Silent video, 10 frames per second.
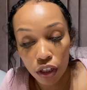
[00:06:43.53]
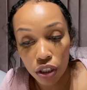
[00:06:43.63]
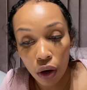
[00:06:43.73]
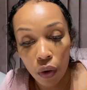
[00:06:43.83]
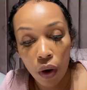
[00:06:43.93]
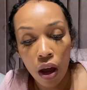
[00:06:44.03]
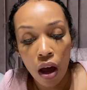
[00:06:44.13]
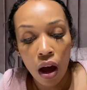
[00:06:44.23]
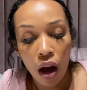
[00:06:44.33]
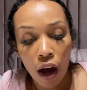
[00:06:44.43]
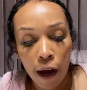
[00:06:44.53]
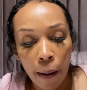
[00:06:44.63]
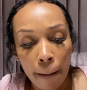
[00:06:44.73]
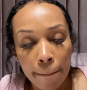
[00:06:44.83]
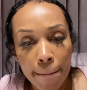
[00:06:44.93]
So
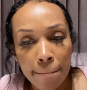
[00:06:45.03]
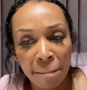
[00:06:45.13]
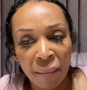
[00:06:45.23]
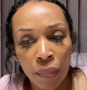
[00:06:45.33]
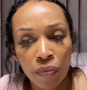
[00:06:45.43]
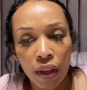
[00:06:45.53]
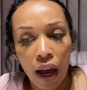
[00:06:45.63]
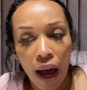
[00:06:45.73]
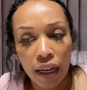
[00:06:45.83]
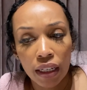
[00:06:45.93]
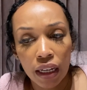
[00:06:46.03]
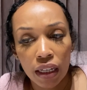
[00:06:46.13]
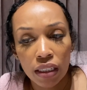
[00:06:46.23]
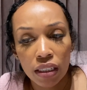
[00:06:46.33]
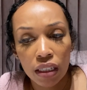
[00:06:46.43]
I get